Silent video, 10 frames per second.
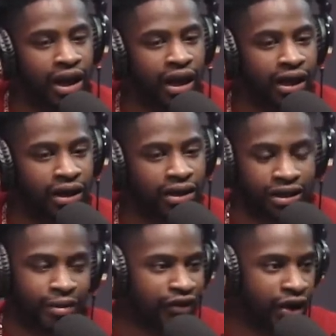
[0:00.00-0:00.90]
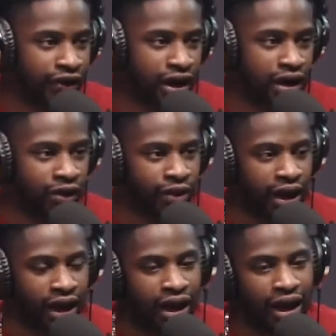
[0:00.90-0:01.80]
And because my favorite color
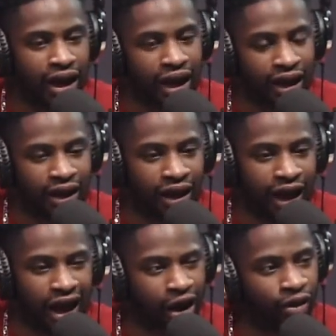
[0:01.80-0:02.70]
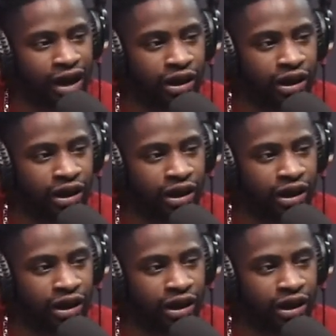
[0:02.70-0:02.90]
red. And he like, I don't got the